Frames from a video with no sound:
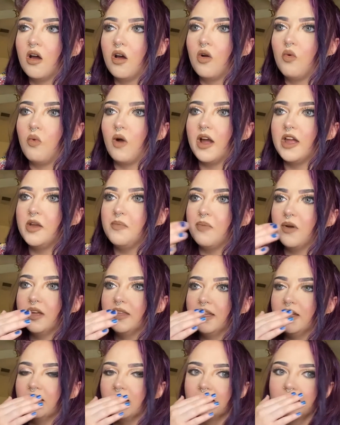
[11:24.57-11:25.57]
why are you
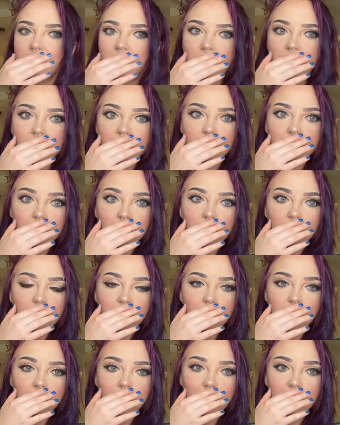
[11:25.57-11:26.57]
breathing like that?
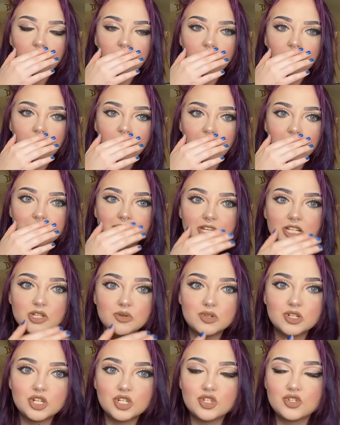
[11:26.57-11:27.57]
I think she
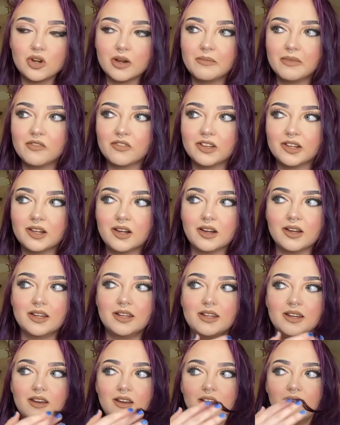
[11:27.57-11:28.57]
was just dreaming really good.
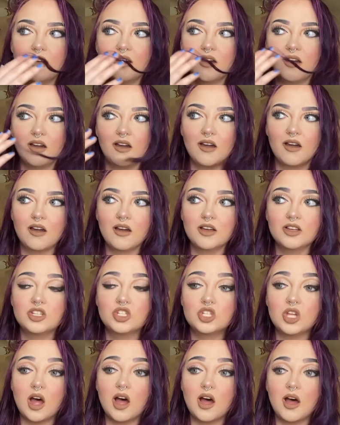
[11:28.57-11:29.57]

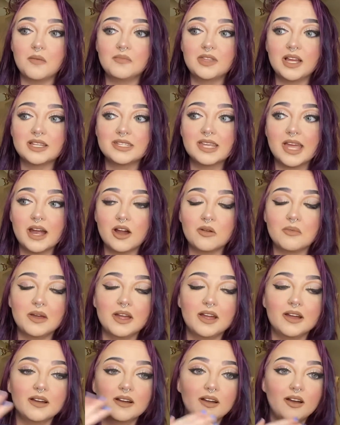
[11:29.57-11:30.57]
Stop, that scared
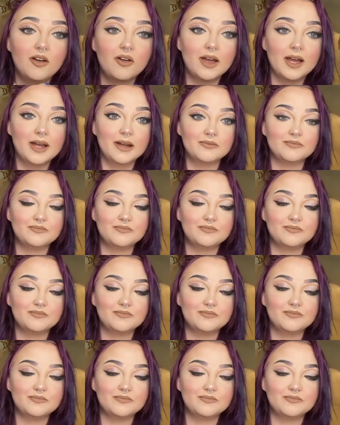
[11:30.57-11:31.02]
me. Okay.